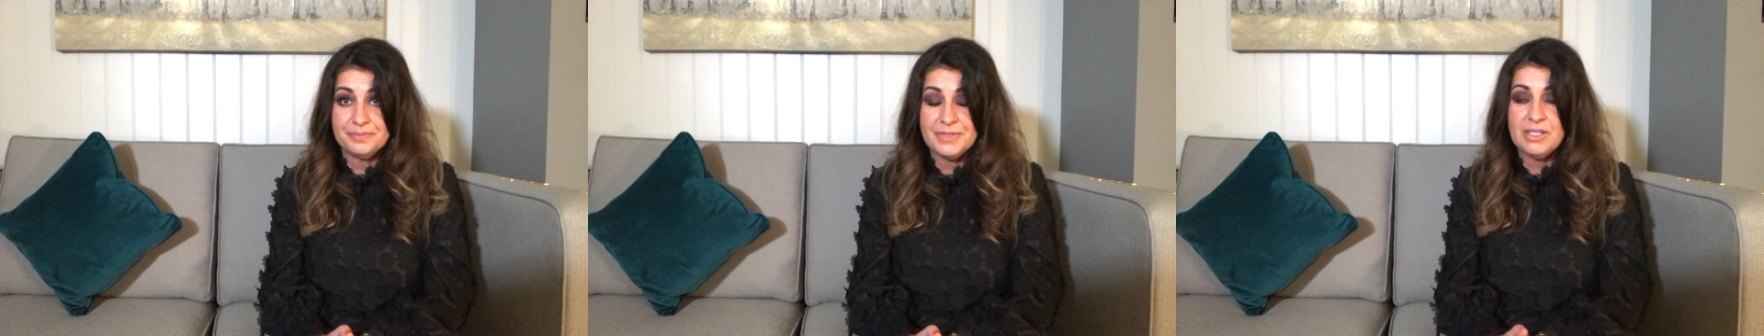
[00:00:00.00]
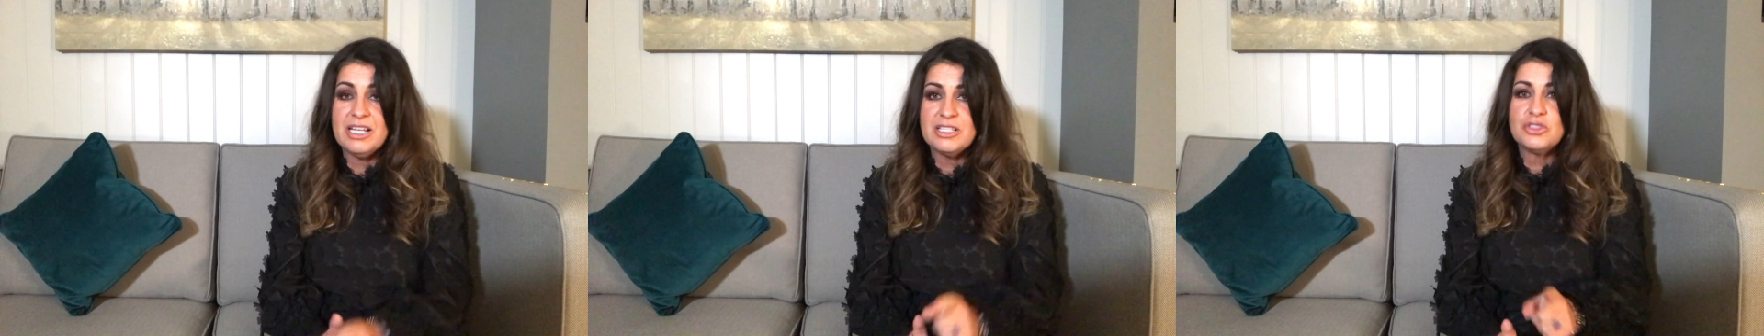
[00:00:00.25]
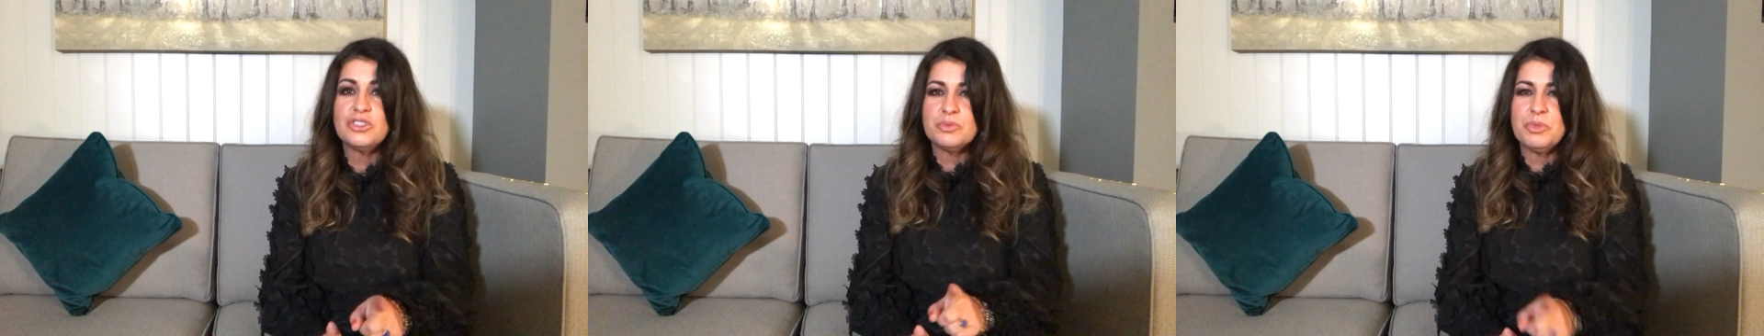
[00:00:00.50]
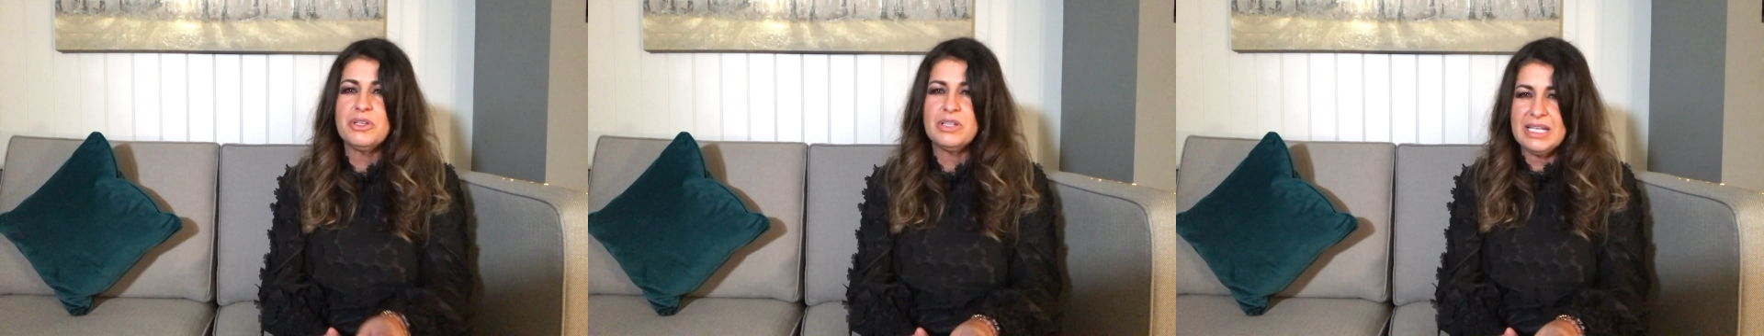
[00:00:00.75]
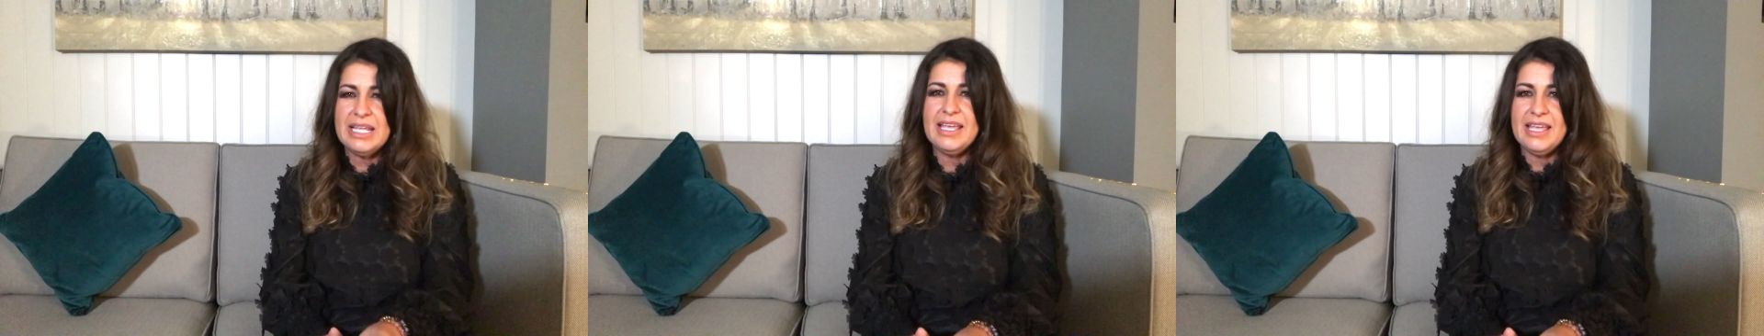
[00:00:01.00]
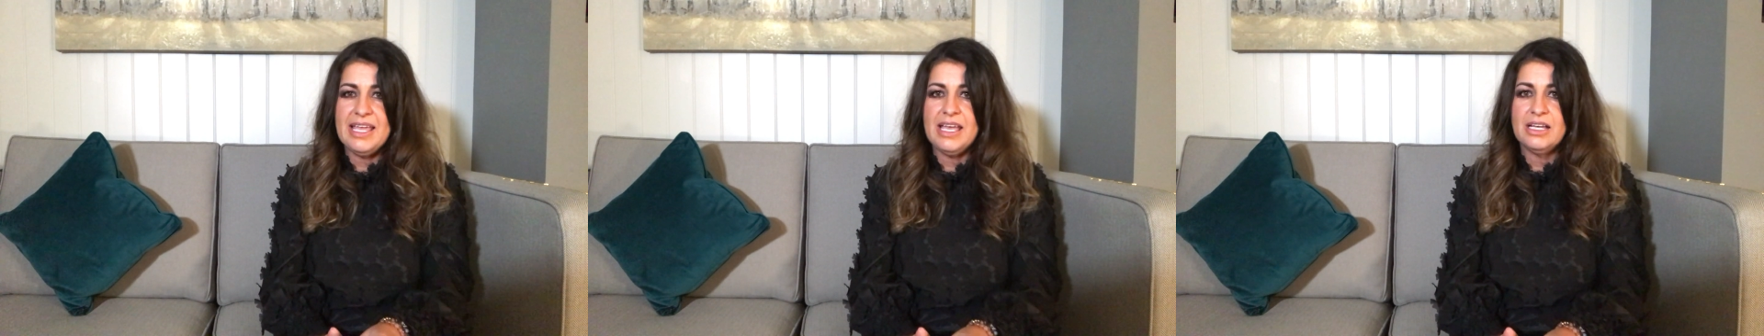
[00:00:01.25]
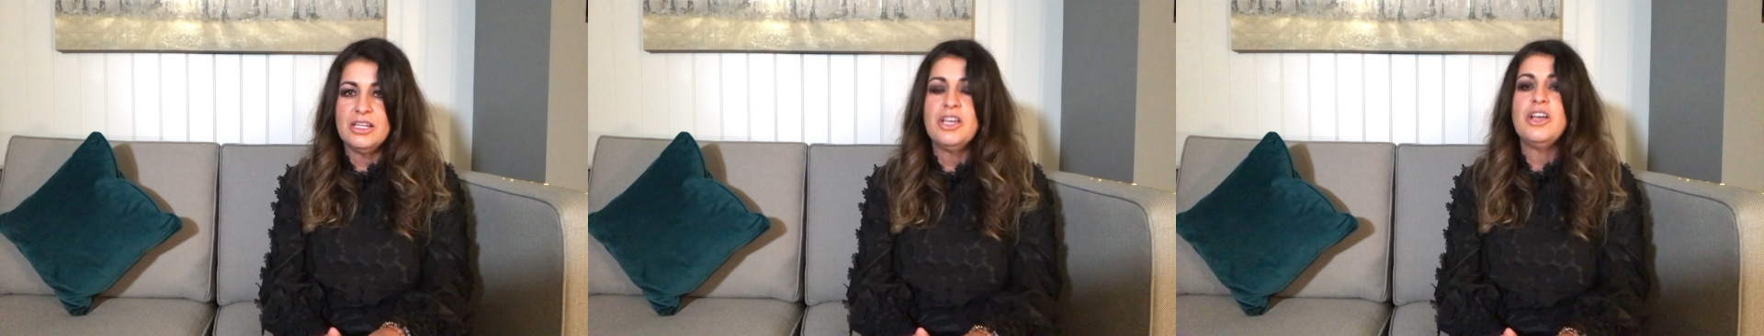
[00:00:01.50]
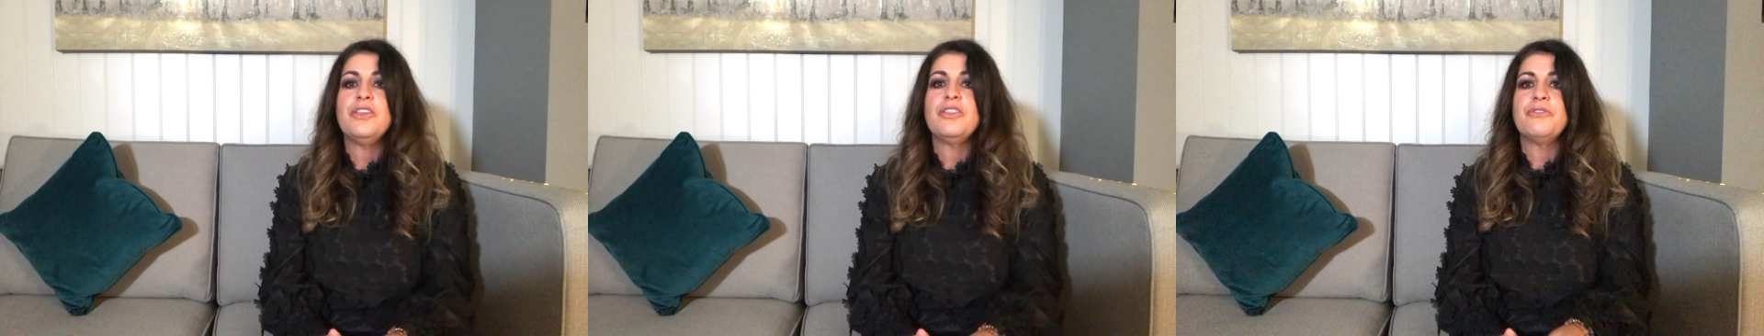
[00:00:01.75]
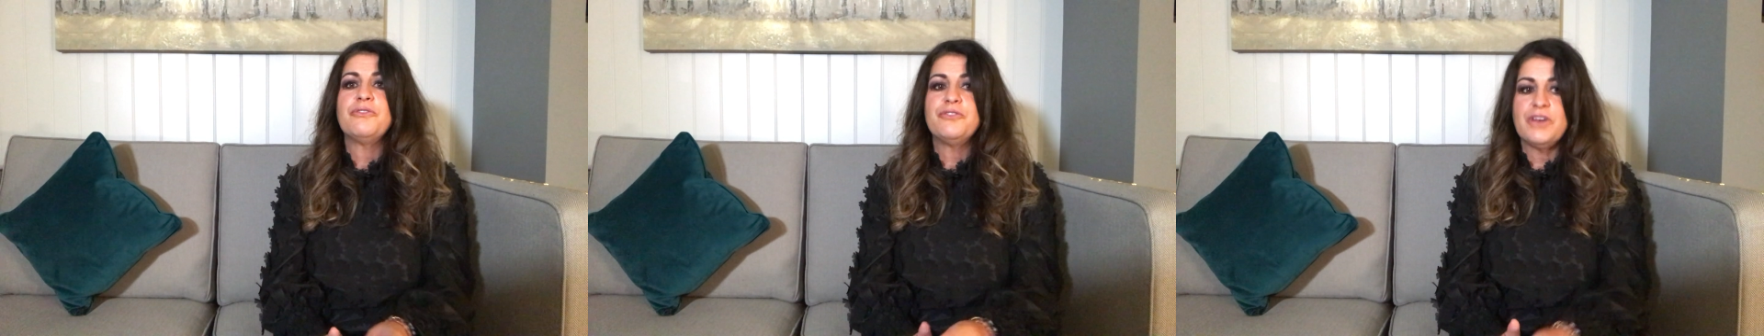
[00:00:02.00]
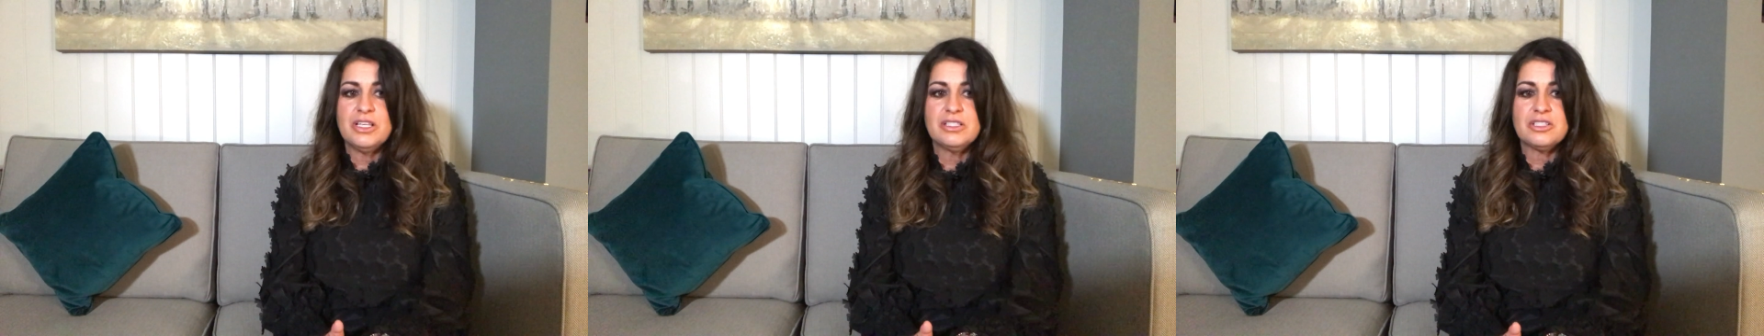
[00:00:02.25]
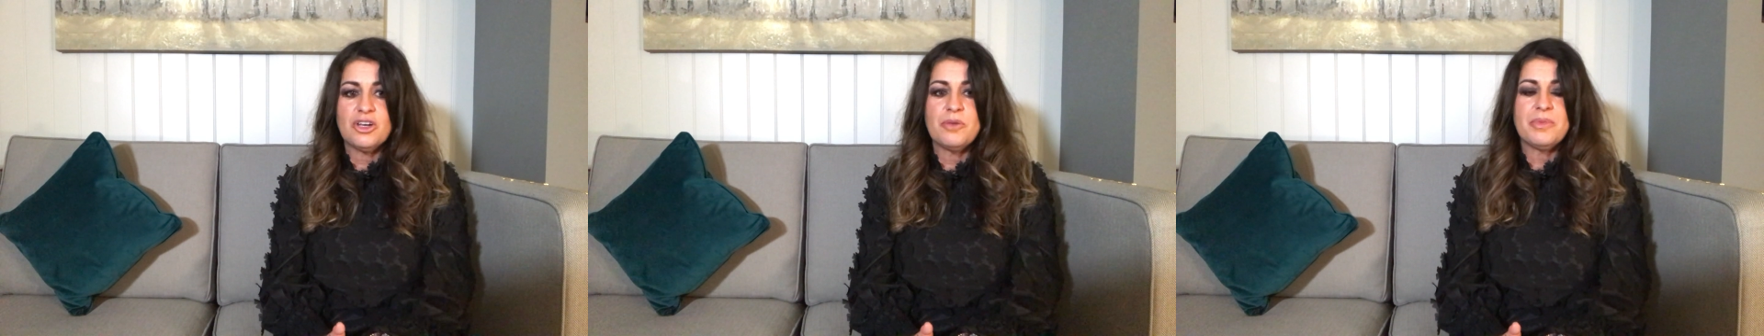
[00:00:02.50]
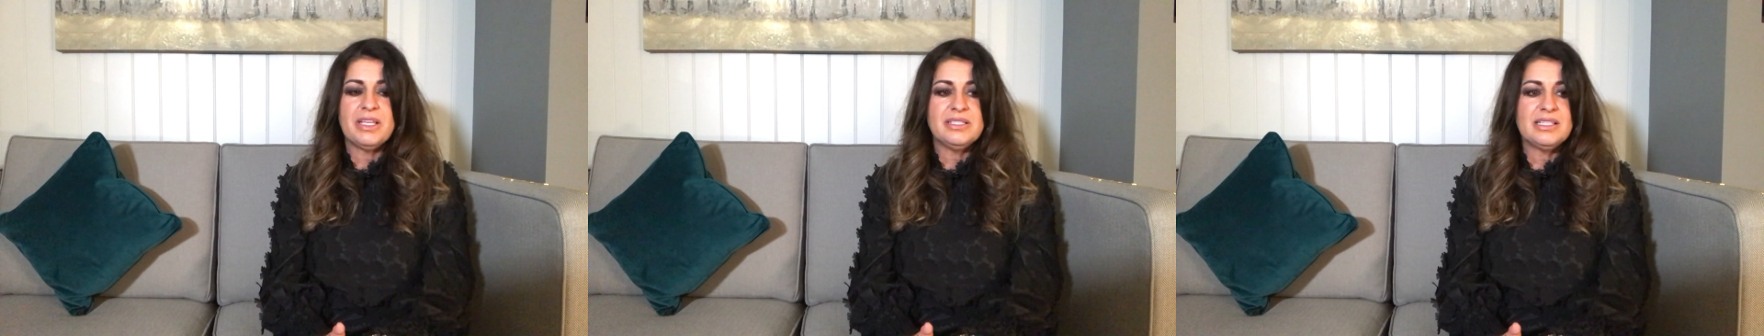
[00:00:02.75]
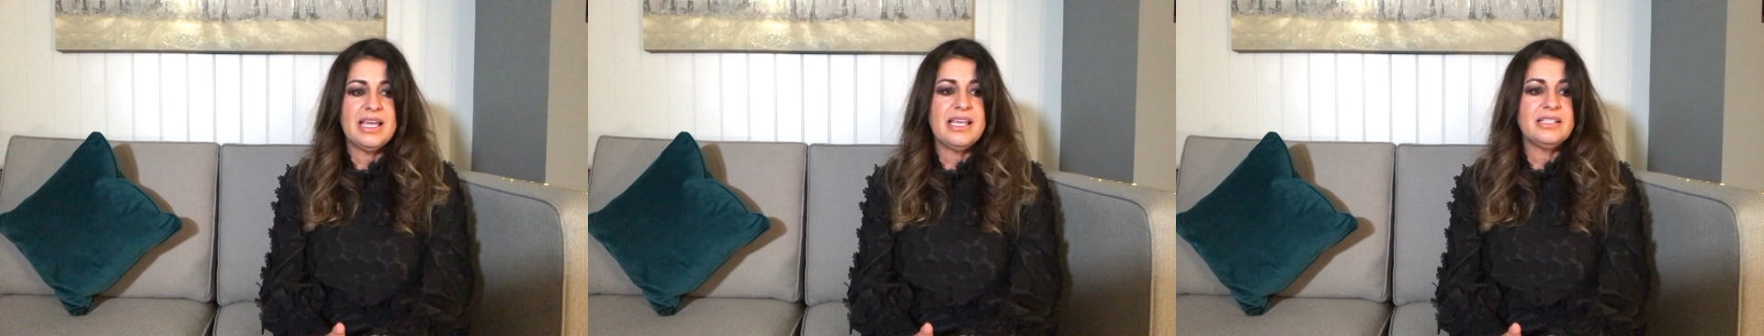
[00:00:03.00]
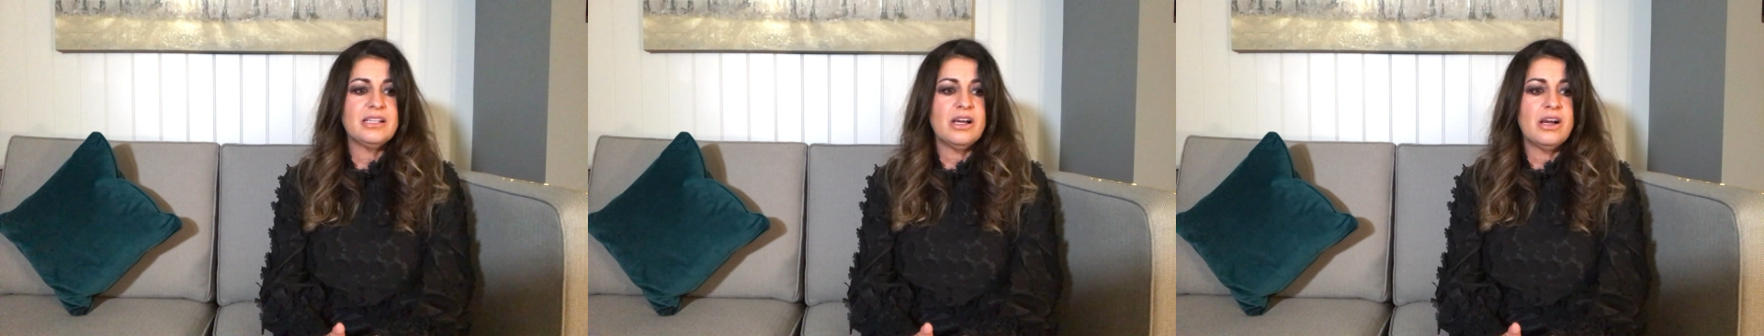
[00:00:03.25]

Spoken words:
Now let's just be clear here. The first time they said